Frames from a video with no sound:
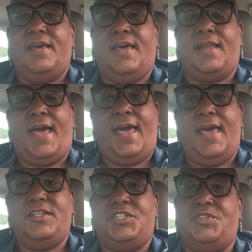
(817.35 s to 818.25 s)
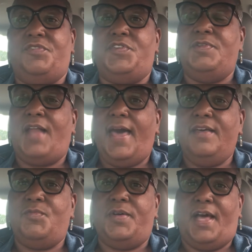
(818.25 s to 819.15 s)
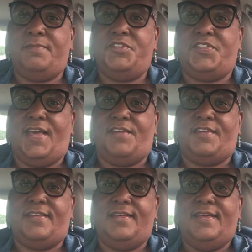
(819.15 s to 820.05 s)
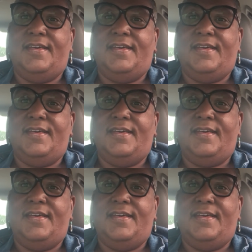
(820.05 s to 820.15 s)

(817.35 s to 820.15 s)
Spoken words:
And I ask you, if you like what I'm sharing,